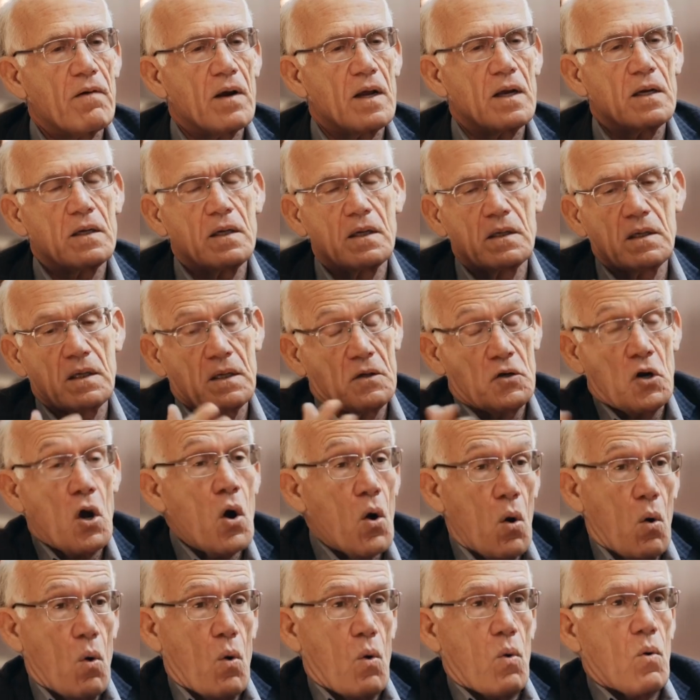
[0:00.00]
rights?
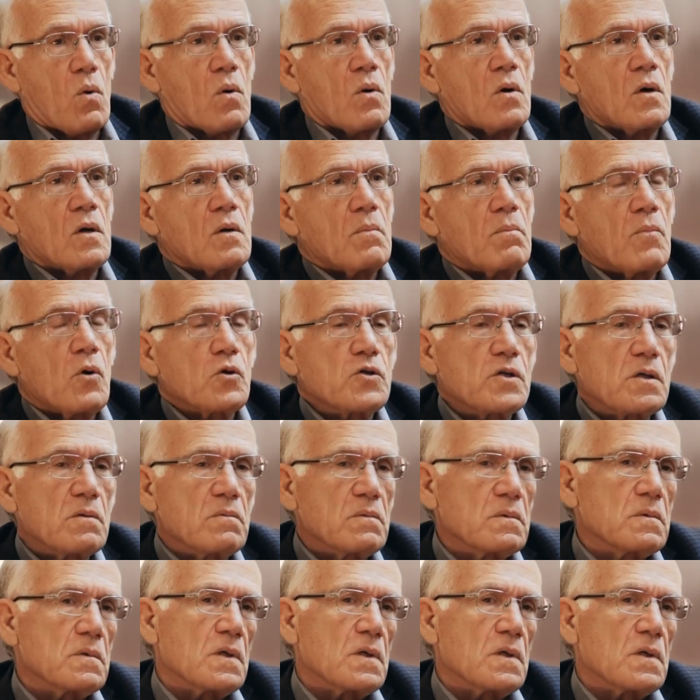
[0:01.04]
No, most